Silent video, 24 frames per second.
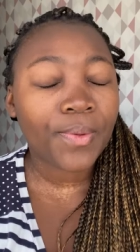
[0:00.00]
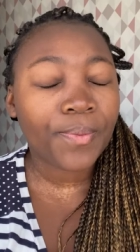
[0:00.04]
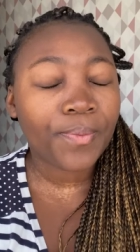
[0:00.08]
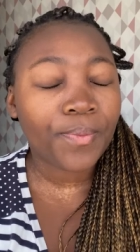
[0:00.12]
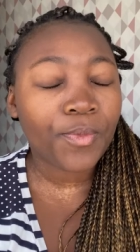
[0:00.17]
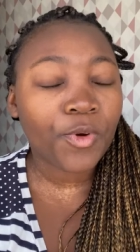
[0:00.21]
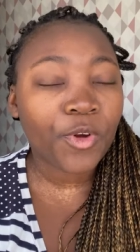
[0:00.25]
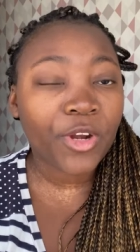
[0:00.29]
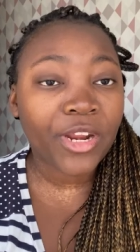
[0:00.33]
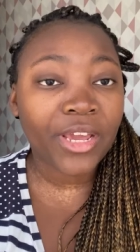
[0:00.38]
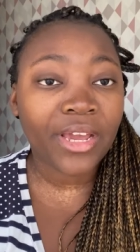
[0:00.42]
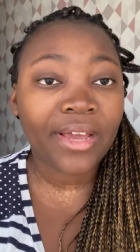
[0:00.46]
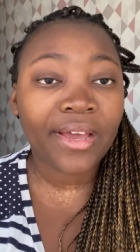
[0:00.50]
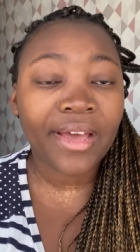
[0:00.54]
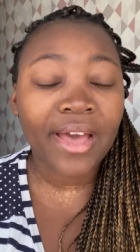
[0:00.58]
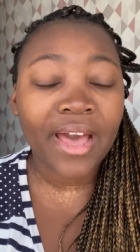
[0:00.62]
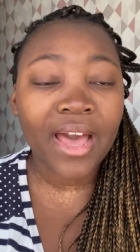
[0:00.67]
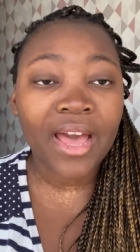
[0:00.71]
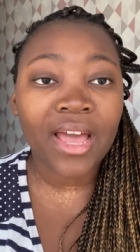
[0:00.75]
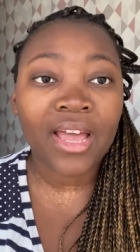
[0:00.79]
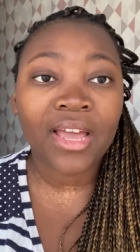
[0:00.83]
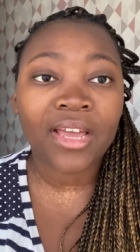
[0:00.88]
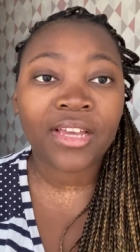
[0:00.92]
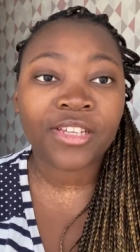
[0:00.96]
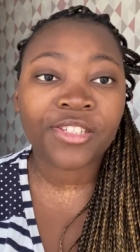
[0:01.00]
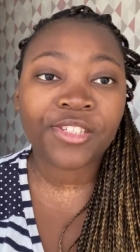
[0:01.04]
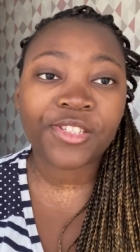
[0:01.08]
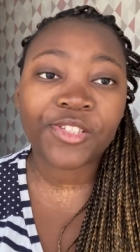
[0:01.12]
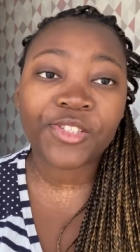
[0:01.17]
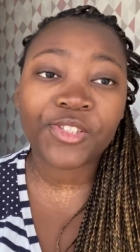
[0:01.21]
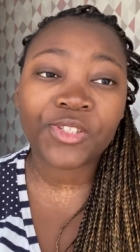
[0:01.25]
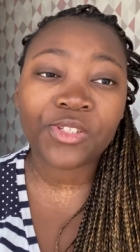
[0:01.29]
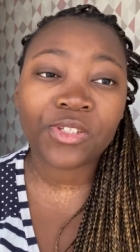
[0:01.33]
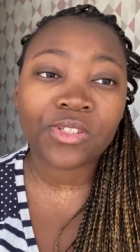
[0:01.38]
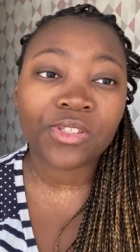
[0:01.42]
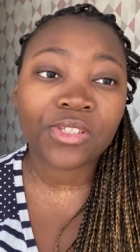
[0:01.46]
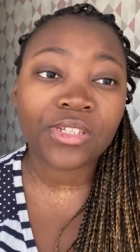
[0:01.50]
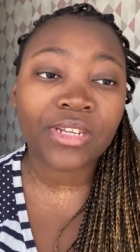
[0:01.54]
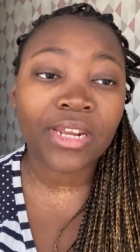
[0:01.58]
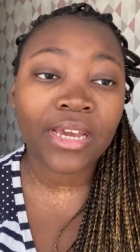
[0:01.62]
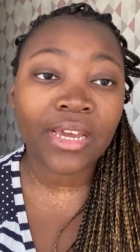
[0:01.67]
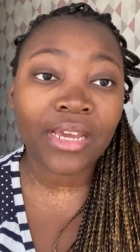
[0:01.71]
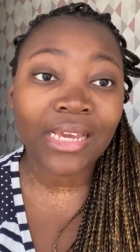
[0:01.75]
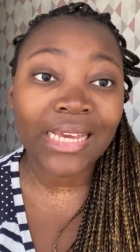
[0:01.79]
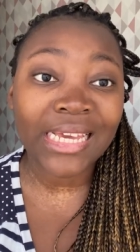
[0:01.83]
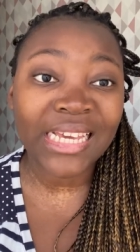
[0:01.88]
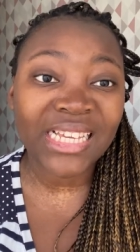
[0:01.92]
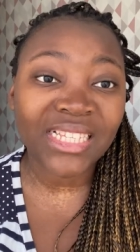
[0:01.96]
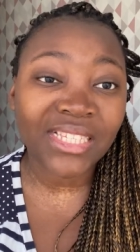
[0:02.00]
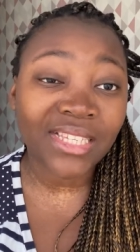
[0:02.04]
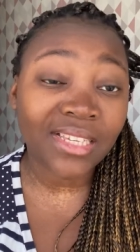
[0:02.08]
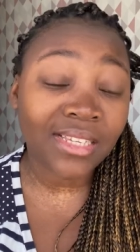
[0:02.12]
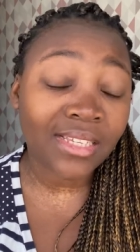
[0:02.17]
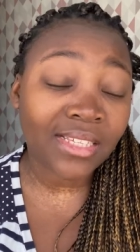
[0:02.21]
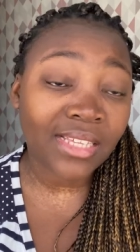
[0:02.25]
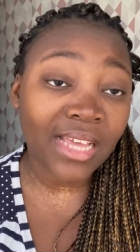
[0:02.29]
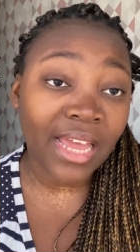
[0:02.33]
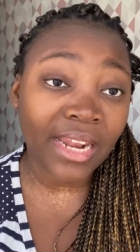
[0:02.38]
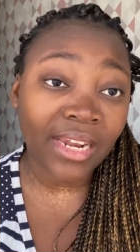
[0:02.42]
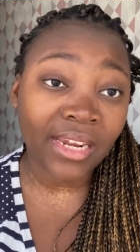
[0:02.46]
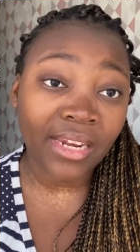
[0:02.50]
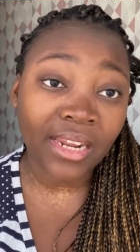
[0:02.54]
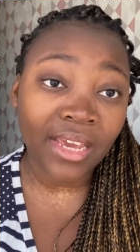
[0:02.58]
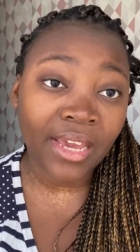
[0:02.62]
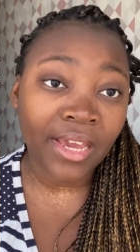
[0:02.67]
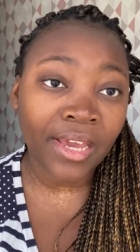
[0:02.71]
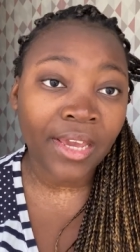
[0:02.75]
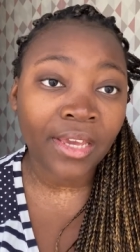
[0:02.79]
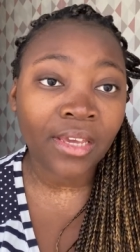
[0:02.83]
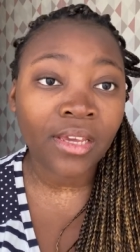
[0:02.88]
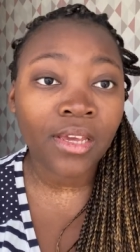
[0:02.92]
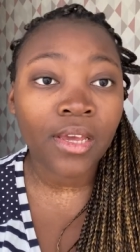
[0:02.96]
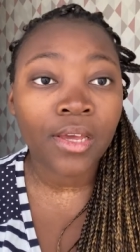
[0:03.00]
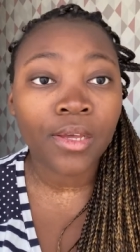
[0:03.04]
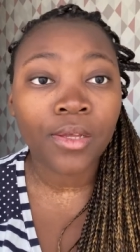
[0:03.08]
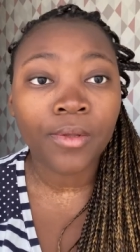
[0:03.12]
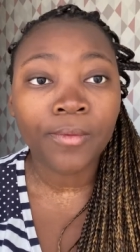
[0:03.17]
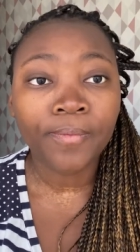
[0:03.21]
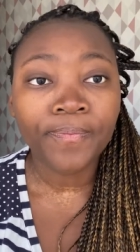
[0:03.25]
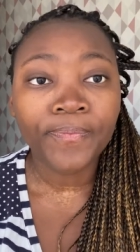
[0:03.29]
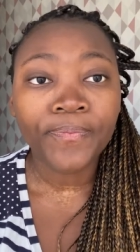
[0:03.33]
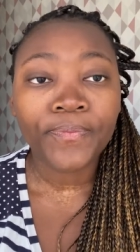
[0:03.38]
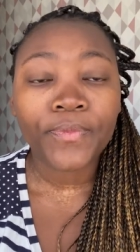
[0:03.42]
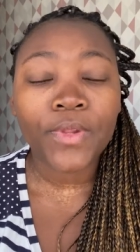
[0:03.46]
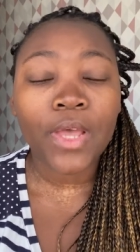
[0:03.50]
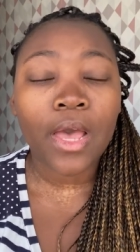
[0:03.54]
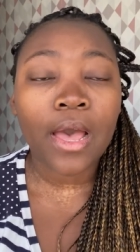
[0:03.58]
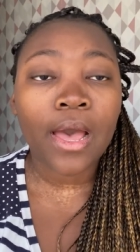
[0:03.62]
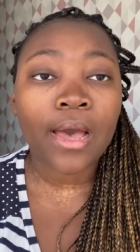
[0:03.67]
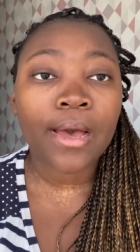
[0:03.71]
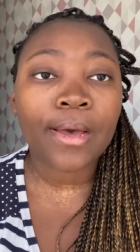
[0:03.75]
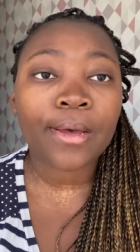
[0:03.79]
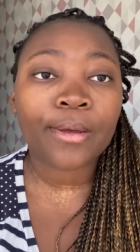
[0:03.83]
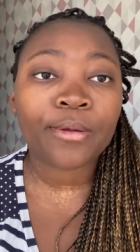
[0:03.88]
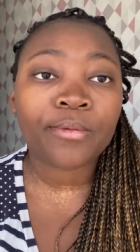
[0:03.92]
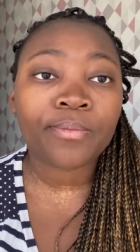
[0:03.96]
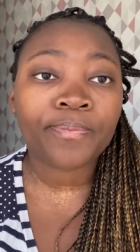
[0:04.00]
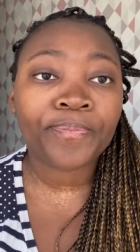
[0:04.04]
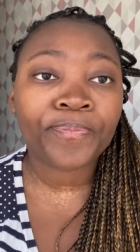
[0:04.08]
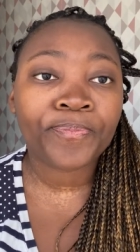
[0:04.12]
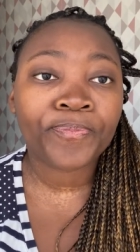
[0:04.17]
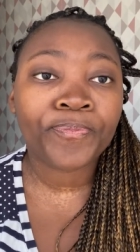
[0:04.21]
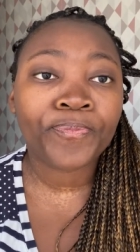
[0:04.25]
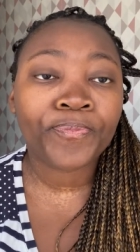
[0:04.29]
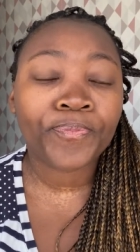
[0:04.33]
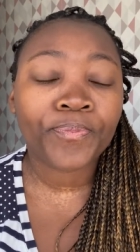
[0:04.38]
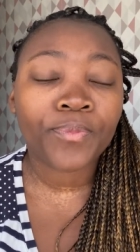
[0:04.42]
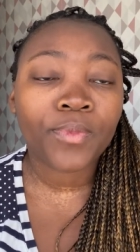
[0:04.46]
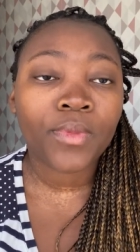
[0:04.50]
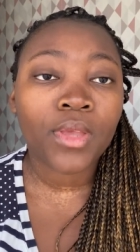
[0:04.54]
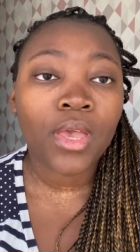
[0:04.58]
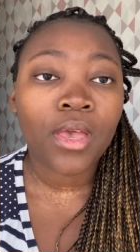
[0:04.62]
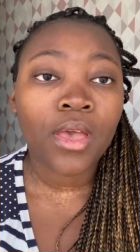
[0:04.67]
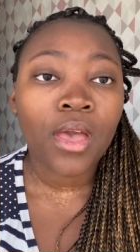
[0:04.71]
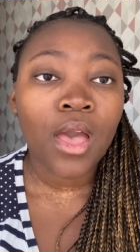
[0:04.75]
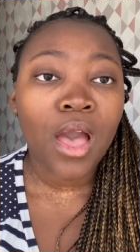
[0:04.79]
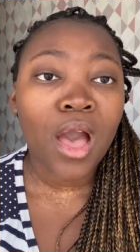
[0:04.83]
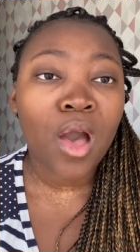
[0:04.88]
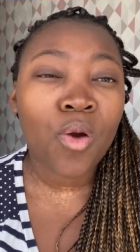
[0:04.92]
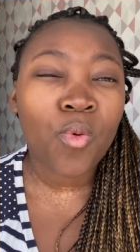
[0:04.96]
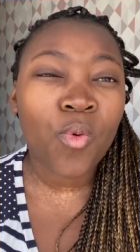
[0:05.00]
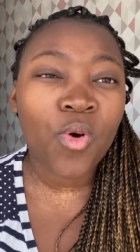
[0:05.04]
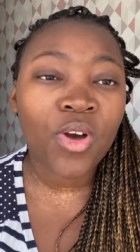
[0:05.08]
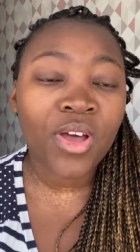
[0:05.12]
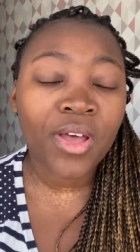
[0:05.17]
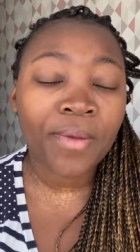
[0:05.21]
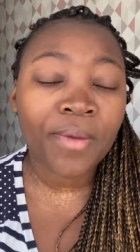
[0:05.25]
Morning, guys. So today is a Sunday. Um, I woke